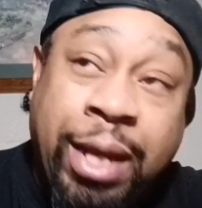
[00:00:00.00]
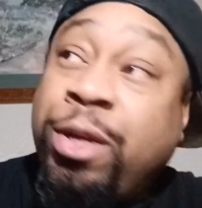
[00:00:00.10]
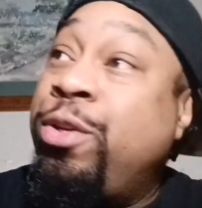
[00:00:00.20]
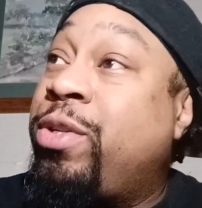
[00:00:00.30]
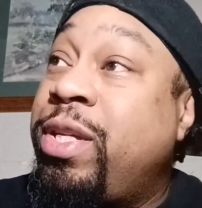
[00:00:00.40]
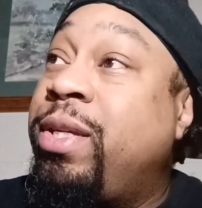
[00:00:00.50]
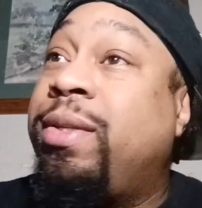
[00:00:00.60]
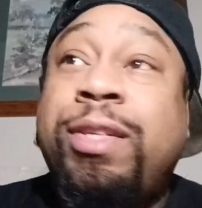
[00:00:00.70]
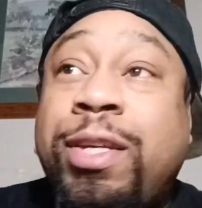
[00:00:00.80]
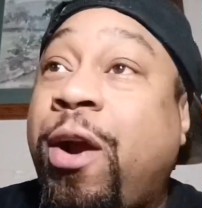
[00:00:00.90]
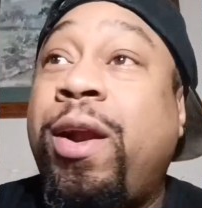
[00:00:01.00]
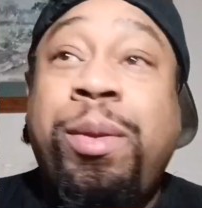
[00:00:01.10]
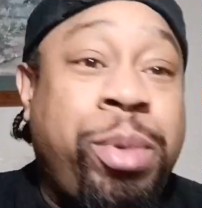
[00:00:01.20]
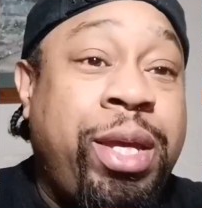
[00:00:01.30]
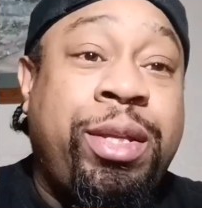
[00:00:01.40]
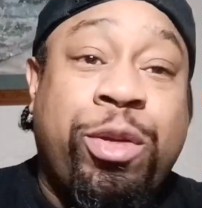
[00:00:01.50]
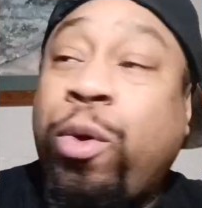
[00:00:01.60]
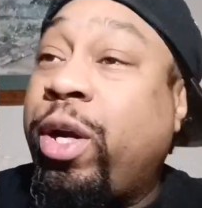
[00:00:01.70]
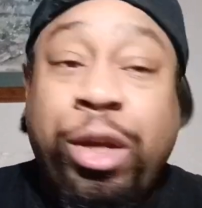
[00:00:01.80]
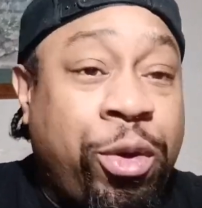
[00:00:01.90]
I know you see Cardi B
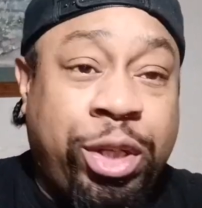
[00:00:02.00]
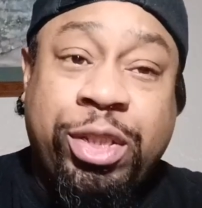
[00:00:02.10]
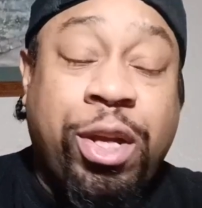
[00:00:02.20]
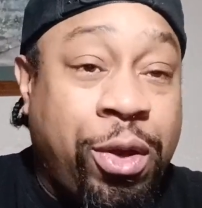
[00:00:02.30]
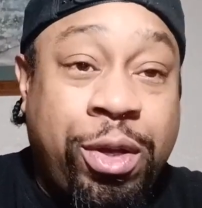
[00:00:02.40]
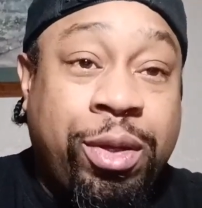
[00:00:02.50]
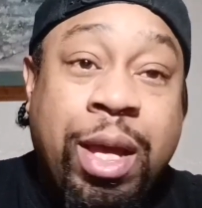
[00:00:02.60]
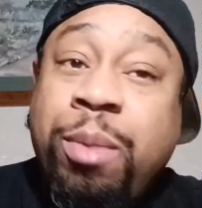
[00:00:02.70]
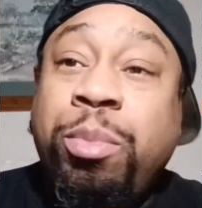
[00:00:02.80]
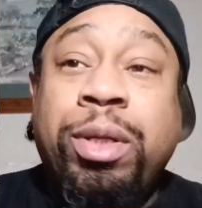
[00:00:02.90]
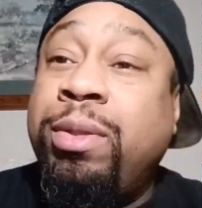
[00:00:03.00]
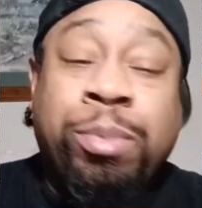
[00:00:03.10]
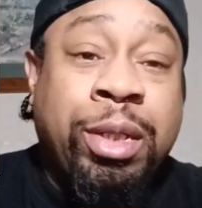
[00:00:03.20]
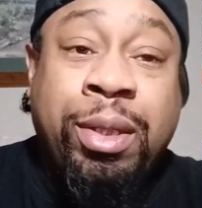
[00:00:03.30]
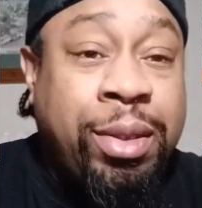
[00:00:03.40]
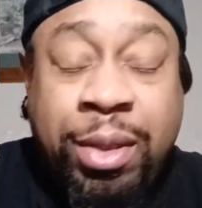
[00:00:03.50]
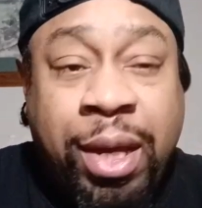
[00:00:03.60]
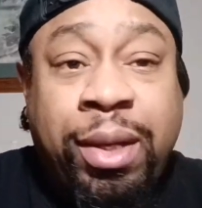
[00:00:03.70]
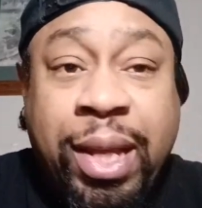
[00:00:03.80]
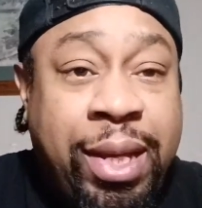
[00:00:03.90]
twerking on a song, but
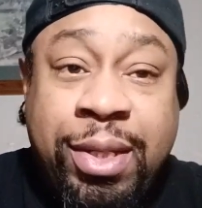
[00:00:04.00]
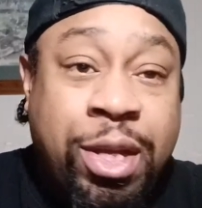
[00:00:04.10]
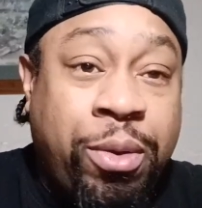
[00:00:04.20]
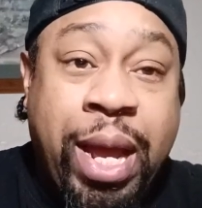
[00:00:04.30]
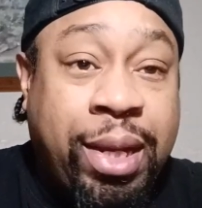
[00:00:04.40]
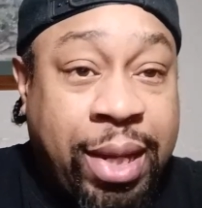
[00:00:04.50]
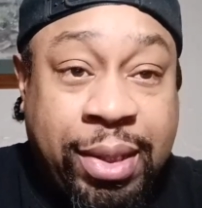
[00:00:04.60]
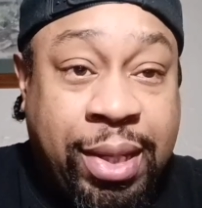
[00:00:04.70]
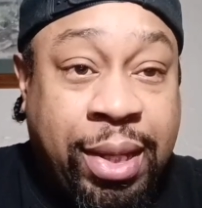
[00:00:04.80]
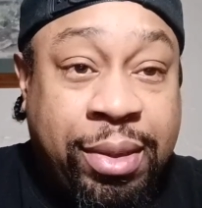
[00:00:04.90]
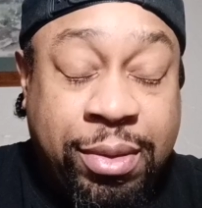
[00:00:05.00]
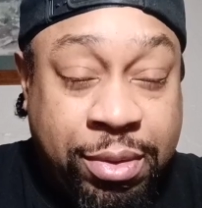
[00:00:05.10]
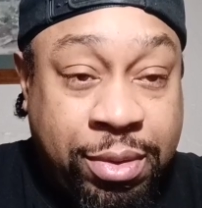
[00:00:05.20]
young ladies don't act like that.